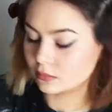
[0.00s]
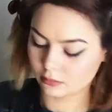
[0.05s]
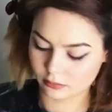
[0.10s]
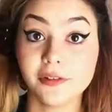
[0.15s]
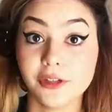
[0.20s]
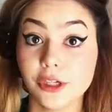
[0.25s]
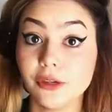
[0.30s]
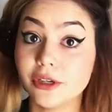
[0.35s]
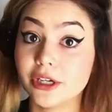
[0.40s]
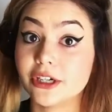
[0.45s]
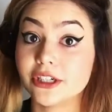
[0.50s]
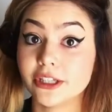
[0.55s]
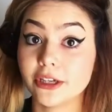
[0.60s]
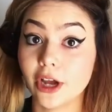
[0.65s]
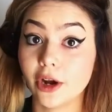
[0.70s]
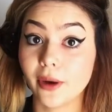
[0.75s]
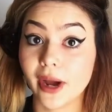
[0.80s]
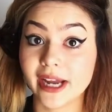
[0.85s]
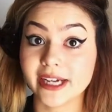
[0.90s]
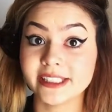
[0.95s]
A few years
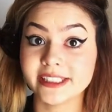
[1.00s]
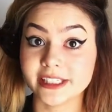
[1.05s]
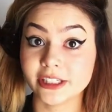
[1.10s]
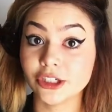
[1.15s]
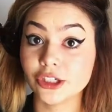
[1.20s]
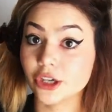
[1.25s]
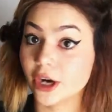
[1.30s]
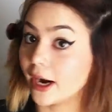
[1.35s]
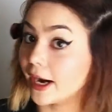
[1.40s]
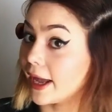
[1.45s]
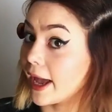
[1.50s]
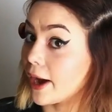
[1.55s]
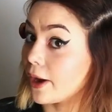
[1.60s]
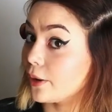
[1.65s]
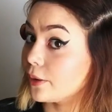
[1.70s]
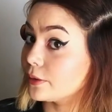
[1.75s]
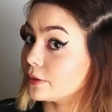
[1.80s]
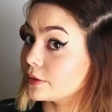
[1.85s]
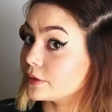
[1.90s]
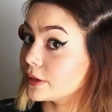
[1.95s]
ago, I did try
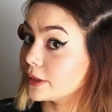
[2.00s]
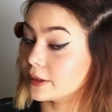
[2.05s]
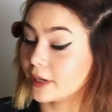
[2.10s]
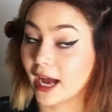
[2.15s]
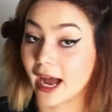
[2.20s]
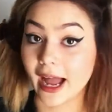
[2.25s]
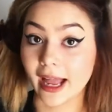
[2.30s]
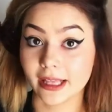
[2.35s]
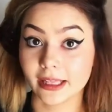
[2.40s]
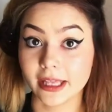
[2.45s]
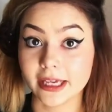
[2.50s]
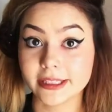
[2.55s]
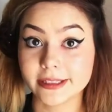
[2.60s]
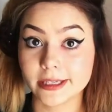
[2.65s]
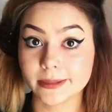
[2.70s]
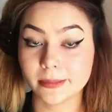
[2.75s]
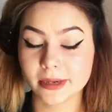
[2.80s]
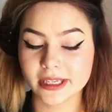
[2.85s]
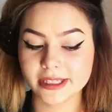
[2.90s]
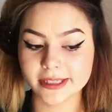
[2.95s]
out highlights
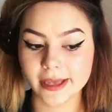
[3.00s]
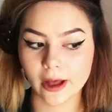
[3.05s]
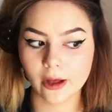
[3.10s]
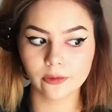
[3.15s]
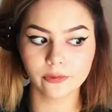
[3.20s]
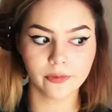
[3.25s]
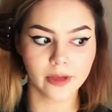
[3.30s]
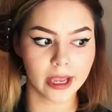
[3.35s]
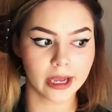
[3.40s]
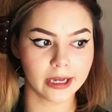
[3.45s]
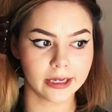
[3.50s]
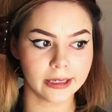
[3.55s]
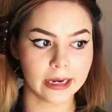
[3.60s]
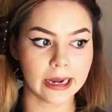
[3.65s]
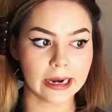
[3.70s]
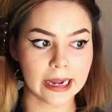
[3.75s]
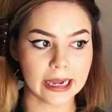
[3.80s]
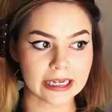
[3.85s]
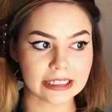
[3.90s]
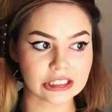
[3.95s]
on myself, and
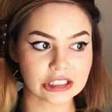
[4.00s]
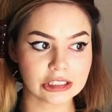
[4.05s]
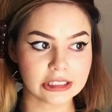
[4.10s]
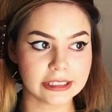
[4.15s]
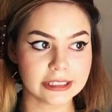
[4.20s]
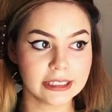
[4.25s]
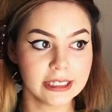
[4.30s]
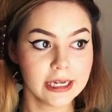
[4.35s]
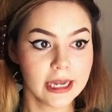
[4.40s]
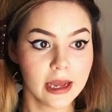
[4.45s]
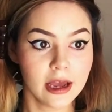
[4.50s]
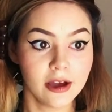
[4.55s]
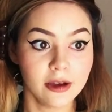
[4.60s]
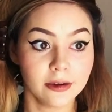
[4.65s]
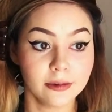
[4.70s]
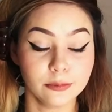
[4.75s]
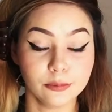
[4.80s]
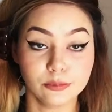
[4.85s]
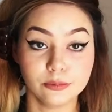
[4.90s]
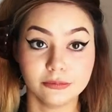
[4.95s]
I actually
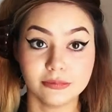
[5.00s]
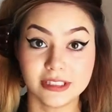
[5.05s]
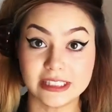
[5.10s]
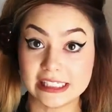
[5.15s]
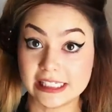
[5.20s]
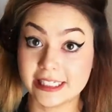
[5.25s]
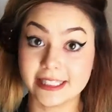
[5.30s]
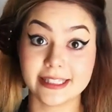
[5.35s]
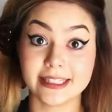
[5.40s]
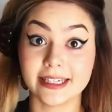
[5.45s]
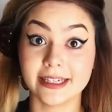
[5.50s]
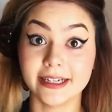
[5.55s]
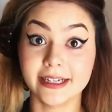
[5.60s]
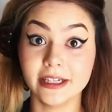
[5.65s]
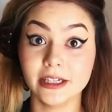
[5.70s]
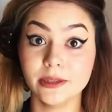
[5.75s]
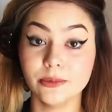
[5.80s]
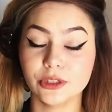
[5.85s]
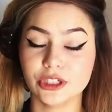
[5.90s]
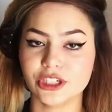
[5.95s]

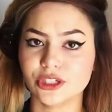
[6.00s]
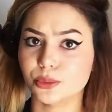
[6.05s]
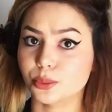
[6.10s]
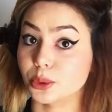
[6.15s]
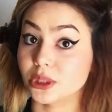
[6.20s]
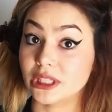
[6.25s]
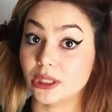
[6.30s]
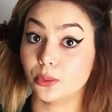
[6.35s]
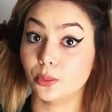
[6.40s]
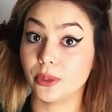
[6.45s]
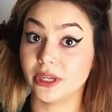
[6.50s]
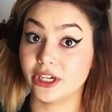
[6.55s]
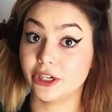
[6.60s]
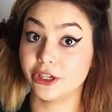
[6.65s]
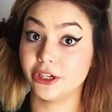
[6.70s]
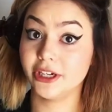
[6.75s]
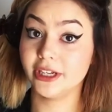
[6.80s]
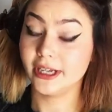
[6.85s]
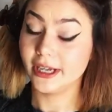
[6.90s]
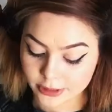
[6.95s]
succeeded, which is really
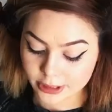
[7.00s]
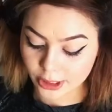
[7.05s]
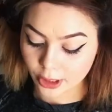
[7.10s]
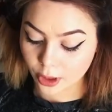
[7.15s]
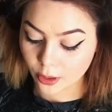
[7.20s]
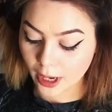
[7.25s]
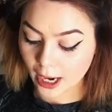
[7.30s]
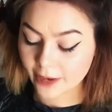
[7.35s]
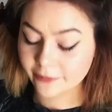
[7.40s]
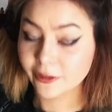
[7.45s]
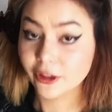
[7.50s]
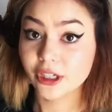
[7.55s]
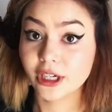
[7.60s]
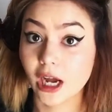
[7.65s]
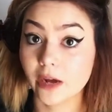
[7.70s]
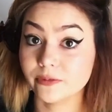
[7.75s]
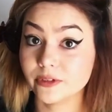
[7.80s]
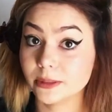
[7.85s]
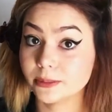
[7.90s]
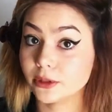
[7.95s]
weird. So I feel
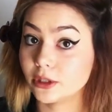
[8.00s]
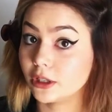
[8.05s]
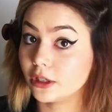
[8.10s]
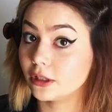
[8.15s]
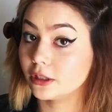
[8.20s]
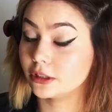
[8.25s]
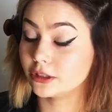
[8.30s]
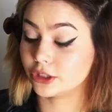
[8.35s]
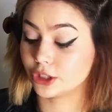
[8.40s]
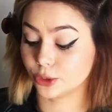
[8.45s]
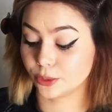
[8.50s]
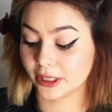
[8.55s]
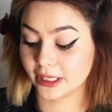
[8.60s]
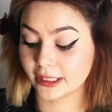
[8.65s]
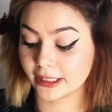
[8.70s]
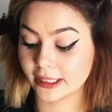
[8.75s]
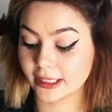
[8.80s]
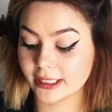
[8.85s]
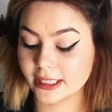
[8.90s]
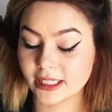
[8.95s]
comfortable doing
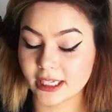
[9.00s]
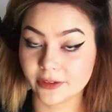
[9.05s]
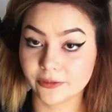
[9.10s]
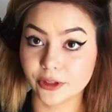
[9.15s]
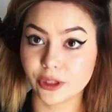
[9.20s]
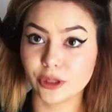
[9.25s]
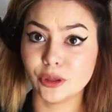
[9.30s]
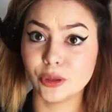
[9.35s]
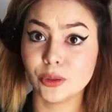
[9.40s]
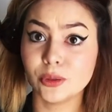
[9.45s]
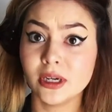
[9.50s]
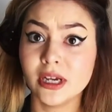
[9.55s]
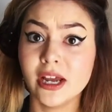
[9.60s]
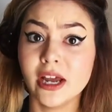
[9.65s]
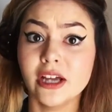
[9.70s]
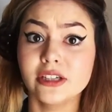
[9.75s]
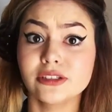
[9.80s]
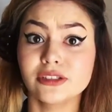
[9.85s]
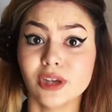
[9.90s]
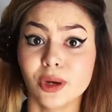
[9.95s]
this. If you
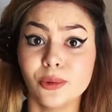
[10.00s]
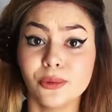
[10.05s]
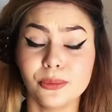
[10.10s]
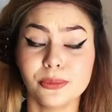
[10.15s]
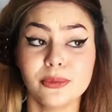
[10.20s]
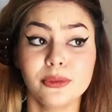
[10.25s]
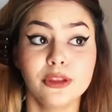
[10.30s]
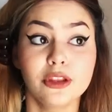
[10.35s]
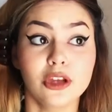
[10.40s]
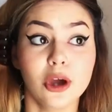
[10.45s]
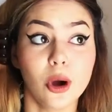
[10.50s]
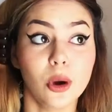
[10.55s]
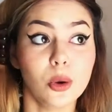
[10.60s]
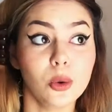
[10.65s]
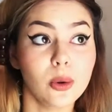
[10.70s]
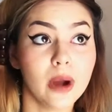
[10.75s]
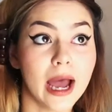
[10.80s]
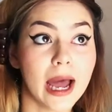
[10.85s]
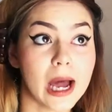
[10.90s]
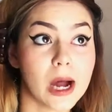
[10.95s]
don't
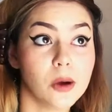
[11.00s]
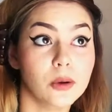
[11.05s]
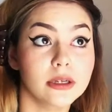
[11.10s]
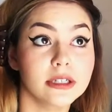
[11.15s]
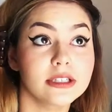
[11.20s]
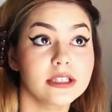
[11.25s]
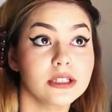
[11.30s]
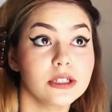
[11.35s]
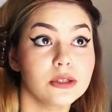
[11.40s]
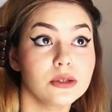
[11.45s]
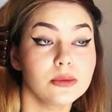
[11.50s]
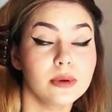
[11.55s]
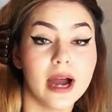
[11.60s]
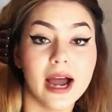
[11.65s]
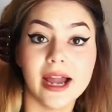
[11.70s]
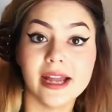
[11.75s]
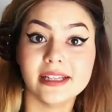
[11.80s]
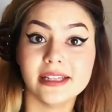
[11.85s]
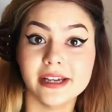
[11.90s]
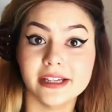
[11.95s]
know how to do
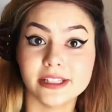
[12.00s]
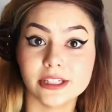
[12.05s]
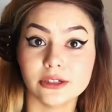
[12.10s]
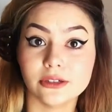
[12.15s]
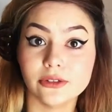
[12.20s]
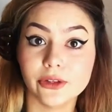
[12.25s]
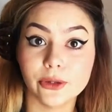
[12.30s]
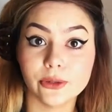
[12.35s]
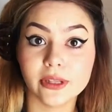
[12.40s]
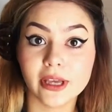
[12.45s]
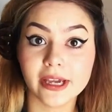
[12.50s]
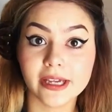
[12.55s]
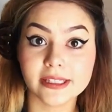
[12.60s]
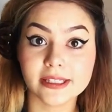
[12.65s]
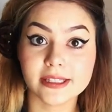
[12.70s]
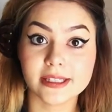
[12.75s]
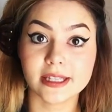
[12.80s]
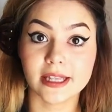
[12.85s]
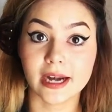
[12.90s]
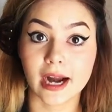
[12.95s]
highlights or
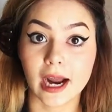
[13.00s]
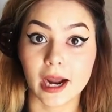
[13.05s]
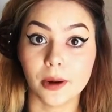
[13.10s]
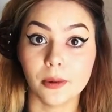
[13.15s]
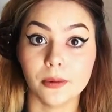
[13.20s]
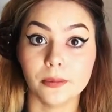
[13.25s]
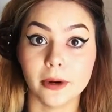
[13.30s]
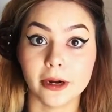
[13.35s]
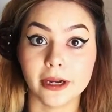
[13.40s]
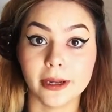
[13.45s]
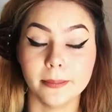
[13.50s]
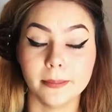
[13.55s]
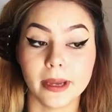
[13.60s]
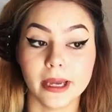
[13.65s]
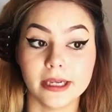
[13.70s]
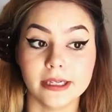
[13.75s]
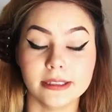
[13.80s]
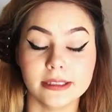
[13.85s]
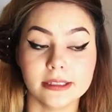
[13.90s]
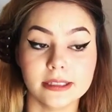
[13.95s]
lowlights, then I would
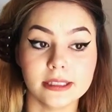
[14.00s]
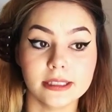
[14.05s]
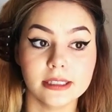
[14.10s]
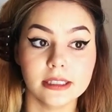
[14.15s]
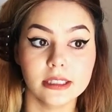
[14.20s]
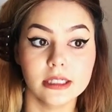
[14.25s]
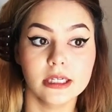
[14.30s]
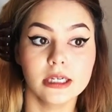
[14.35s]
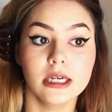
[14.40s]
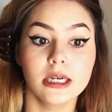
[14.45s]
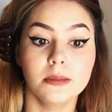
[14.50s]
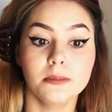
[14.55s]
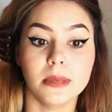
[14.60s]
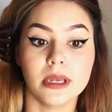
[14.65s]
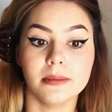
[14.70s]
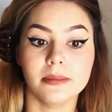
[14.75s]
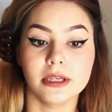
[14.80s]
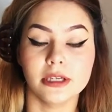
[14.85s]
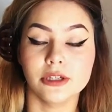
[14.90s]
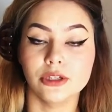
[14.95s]
recommend
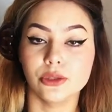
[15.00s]
maybe